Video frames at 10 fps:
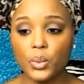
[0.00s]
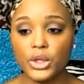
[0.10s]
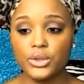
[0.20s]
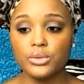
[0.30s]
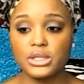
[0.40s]

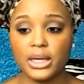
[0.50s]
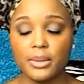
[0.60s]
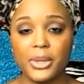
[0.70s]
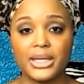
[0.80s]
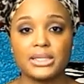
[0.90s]
we do
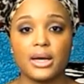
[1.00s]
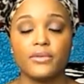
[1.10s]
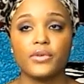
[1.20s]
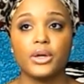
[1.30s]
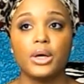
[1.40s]
set a
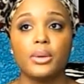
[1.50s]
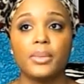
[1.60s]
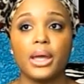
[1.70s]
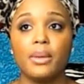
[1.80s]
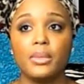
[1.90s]
bedtime for
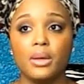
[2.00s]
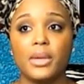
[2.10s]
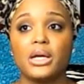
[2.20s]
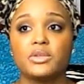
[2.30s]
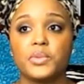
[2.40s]
him and me and
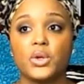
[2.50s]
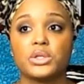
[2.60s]
my husband